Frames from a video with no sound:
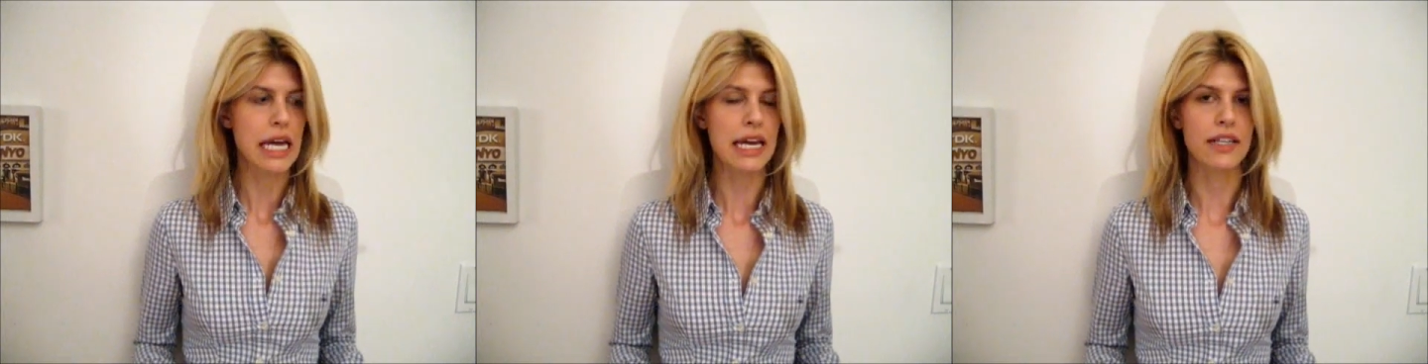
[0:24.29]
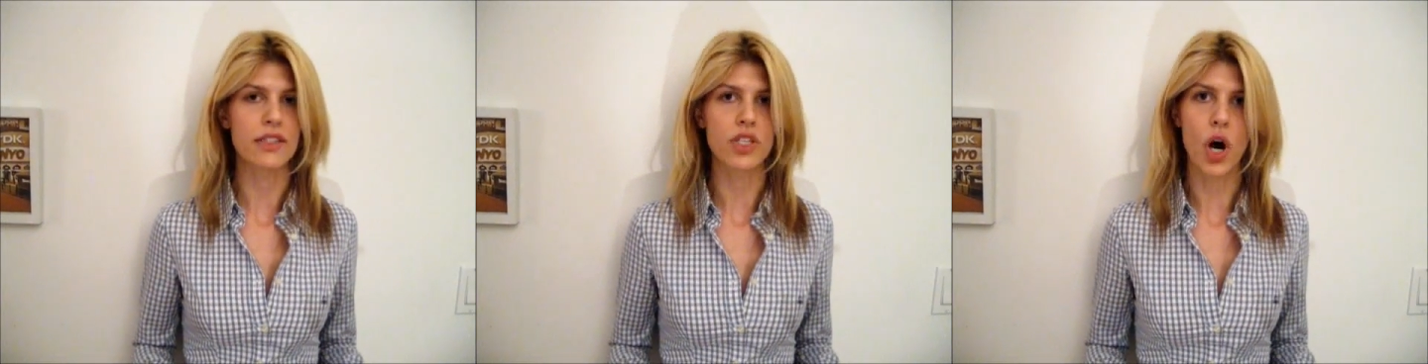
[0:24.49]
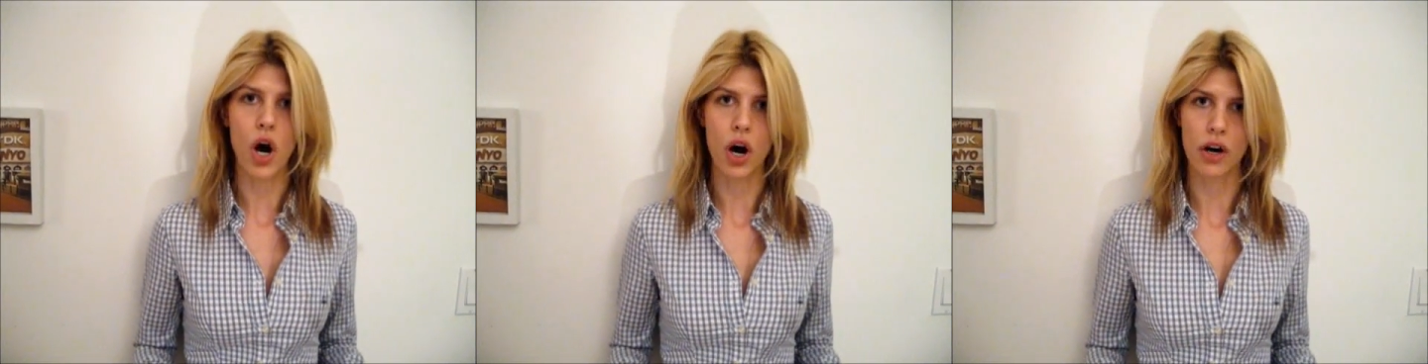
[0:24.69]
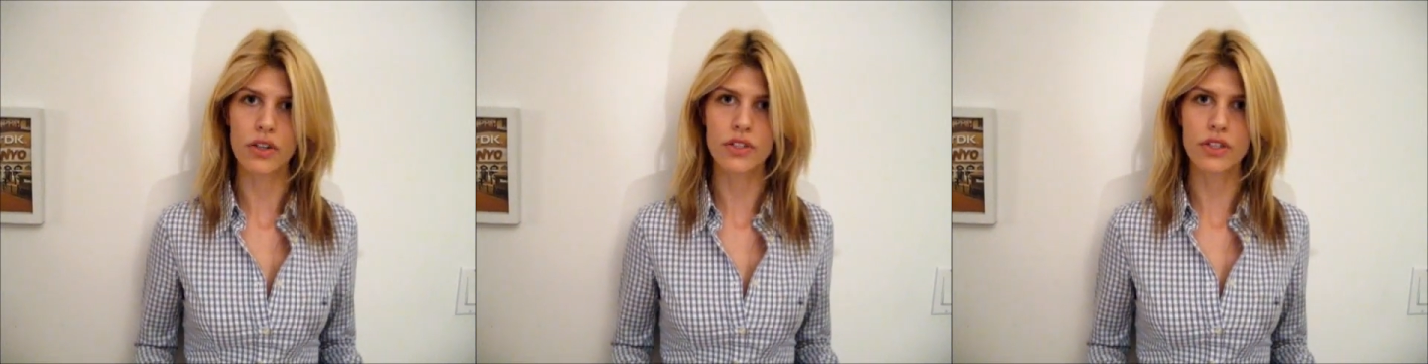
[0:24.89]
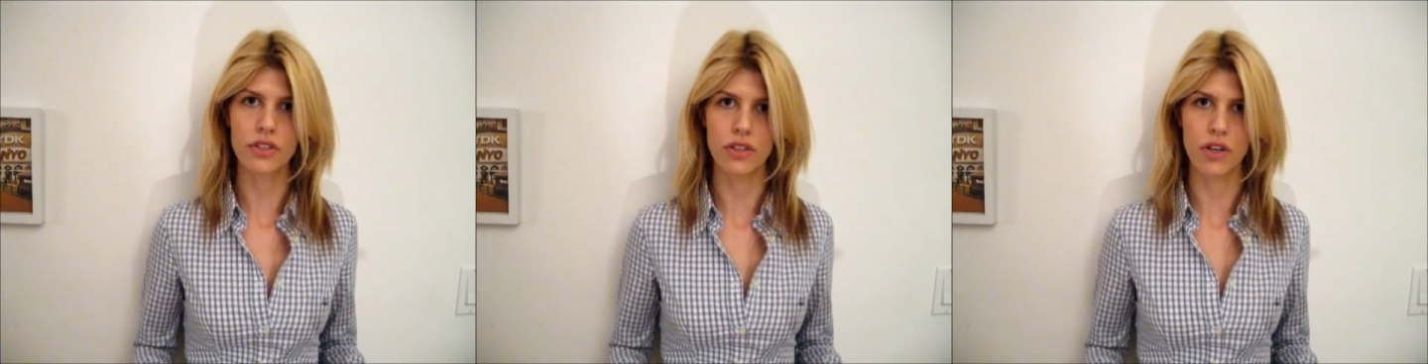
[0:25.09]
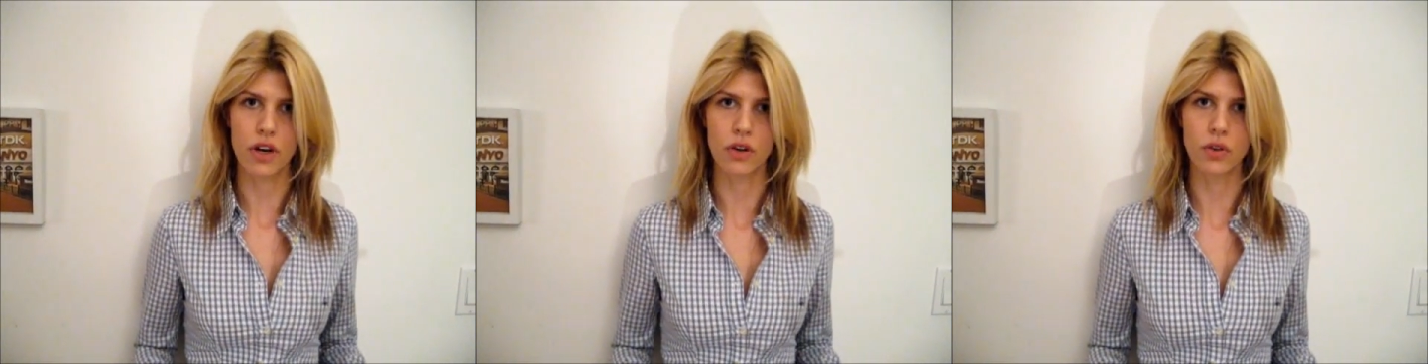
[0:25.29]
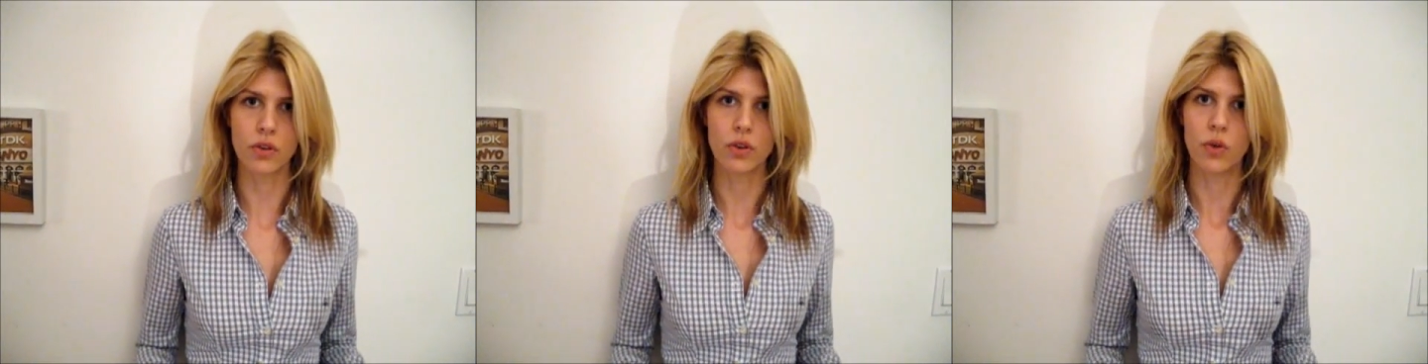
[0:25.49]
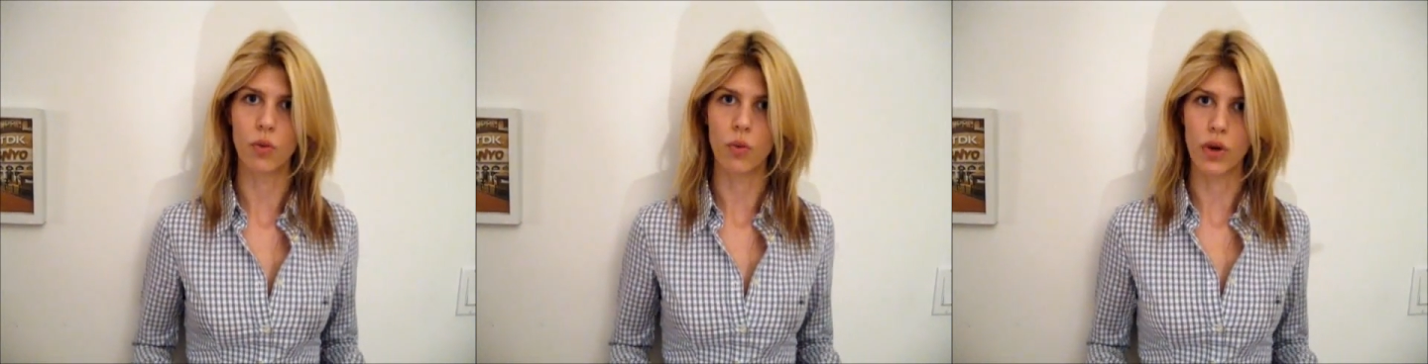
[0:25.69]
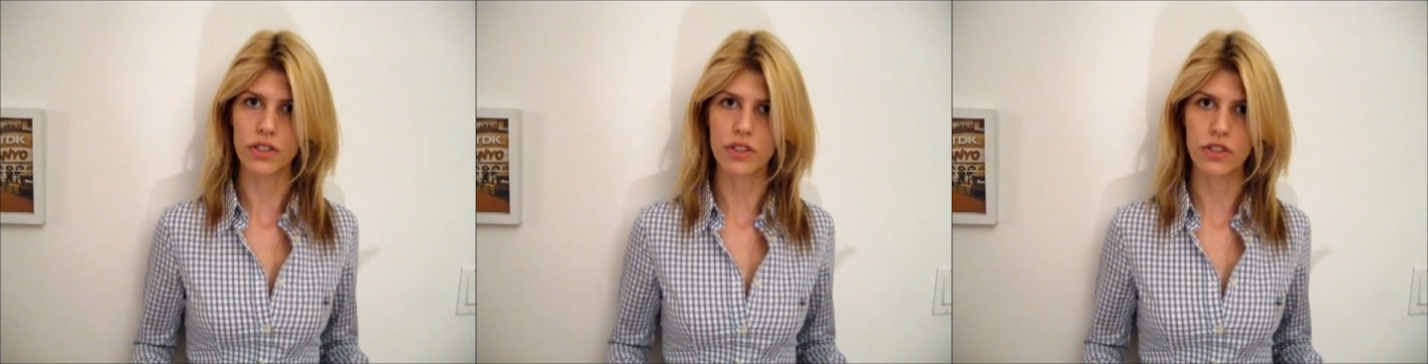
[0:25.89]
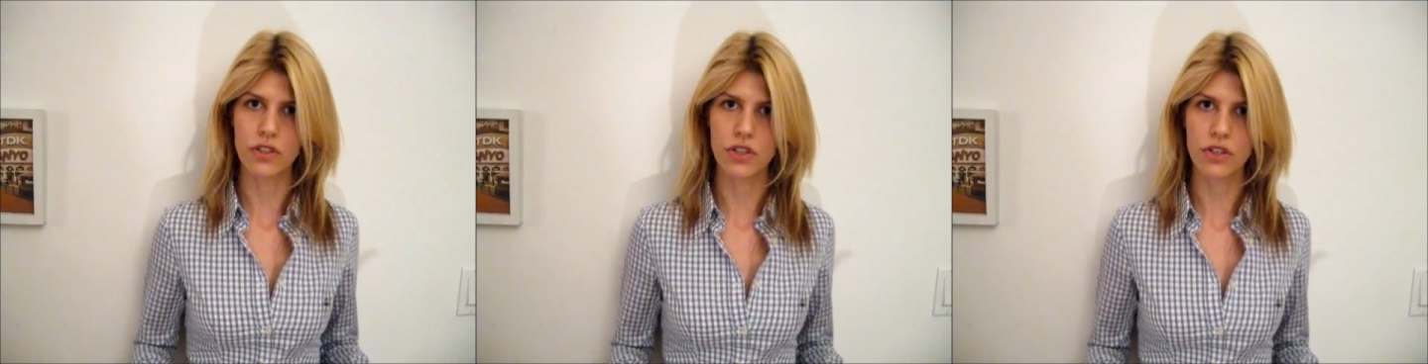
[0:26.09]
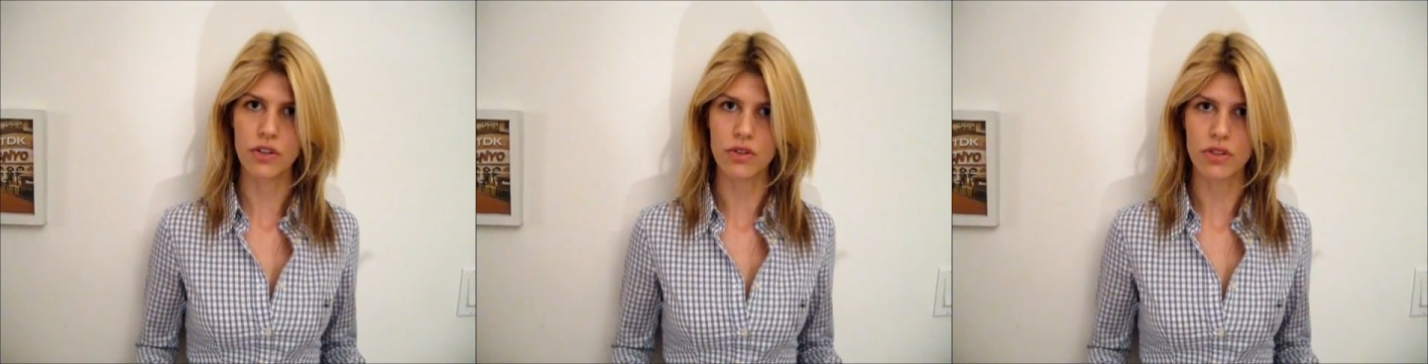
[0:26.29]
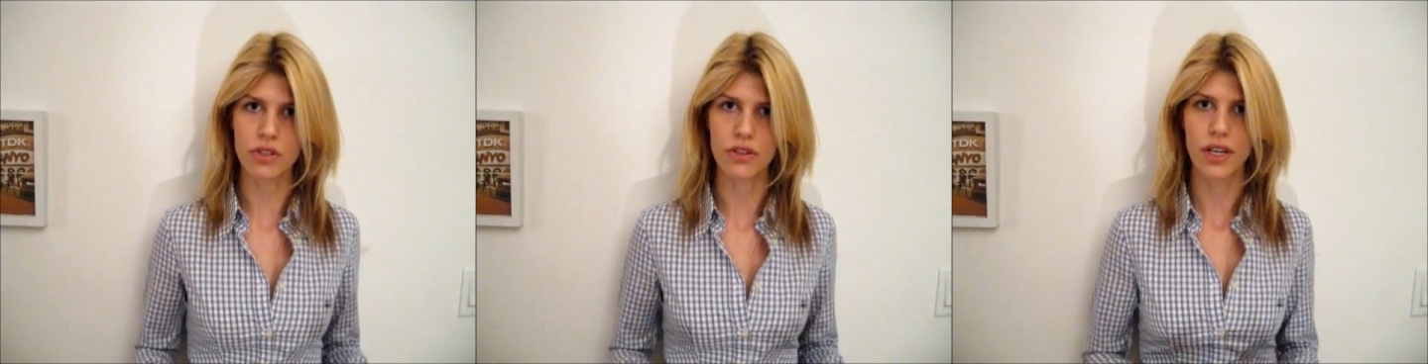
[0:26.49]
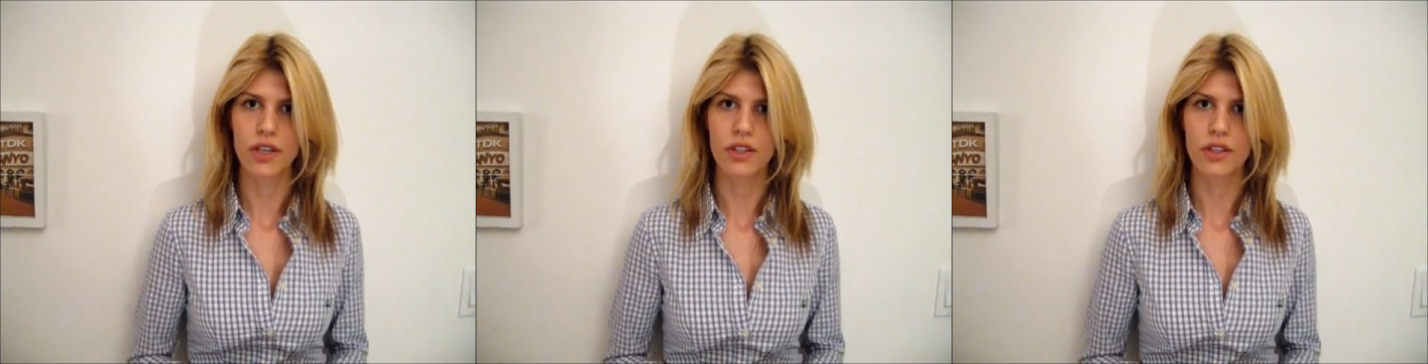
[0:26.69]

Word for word: it's hard to know what to choose.